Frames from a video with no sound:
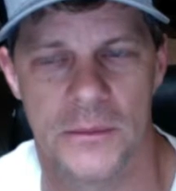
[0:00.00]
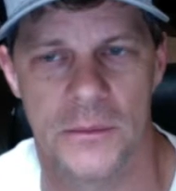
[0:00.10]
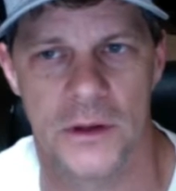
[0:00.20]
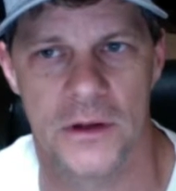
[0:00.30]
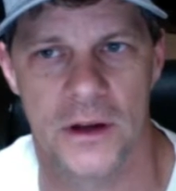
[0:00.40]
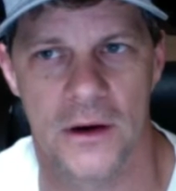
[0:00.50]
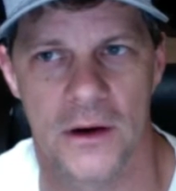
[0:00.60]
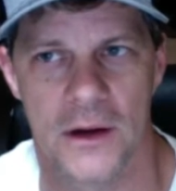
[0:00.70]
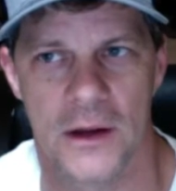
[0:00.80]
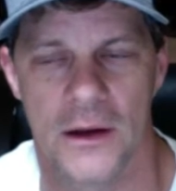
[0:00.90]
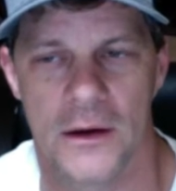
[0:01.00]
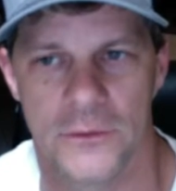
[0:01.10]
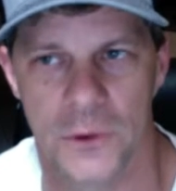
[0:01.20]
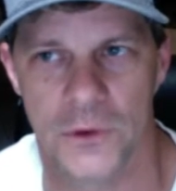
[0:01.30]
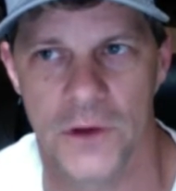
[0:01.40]
military uh,
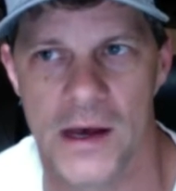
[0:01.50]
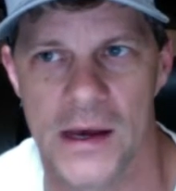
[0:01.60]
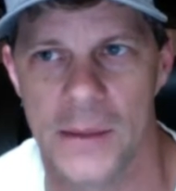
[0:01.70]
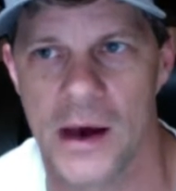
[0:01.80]
full time.